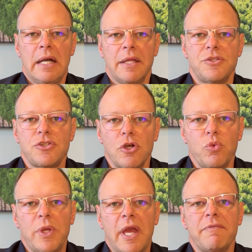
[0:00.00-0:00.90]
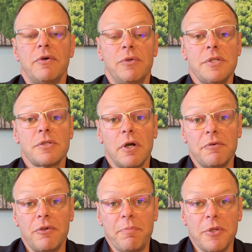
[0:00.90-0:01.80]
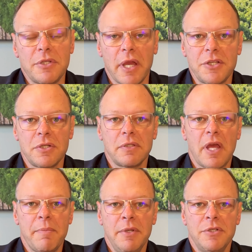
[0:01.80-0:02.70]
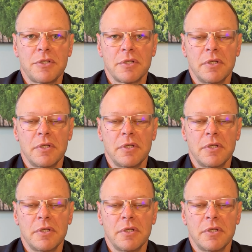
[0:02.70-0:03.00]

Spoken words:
And so we have the risk of reputational damage,